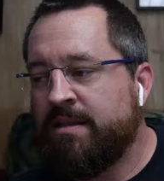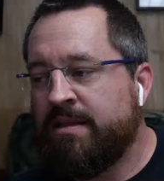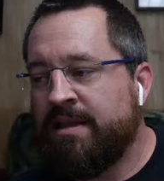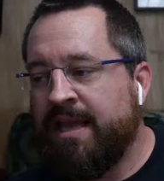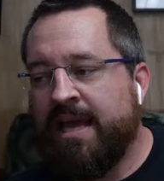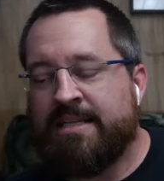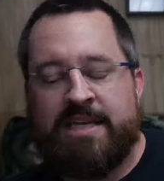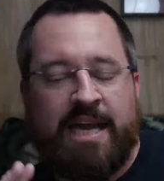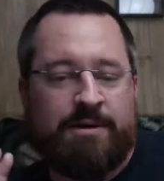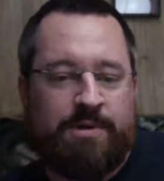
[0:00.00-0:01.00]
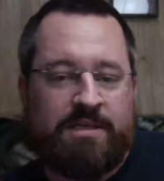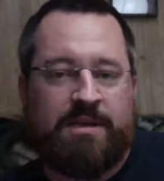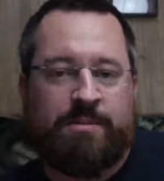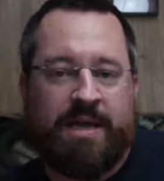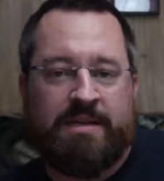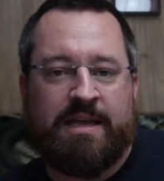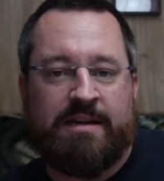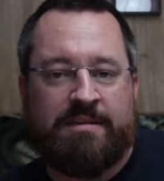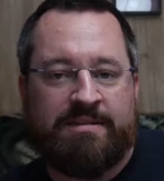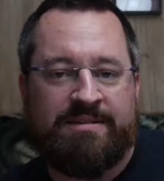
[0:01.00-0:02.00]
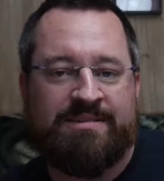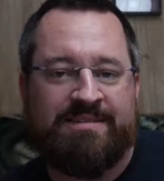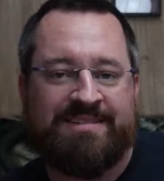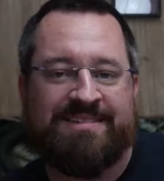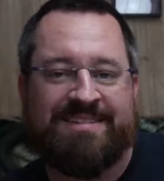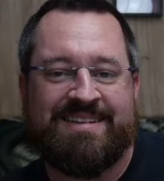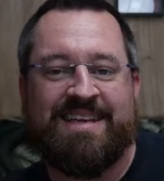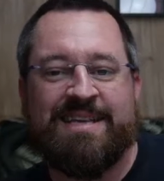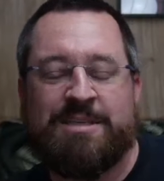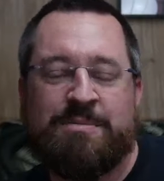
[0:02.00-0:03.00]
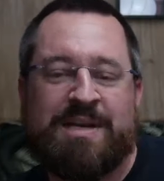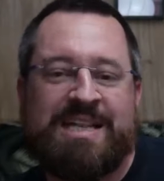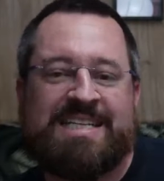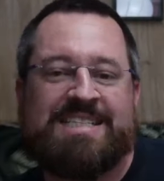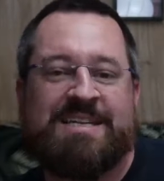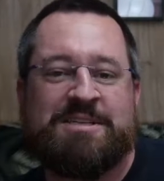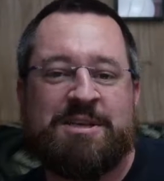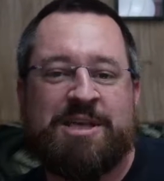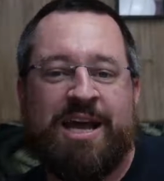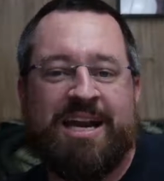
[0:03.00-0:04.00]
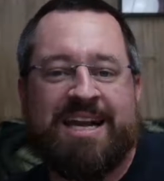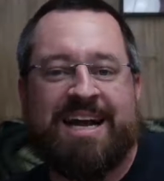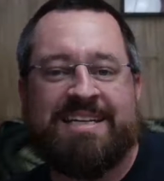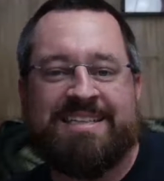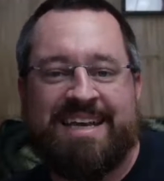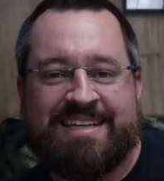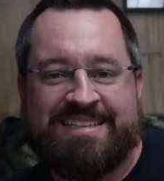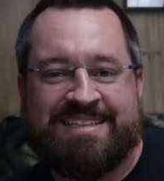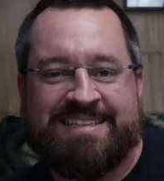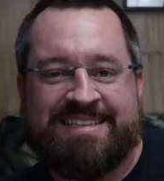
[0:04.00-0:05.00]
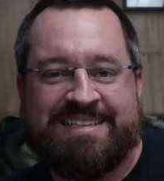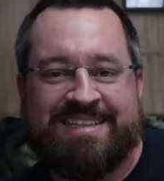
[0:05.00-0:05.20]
yeah, Chad, we can talk about it later. Somebody, let's say, took you out of context.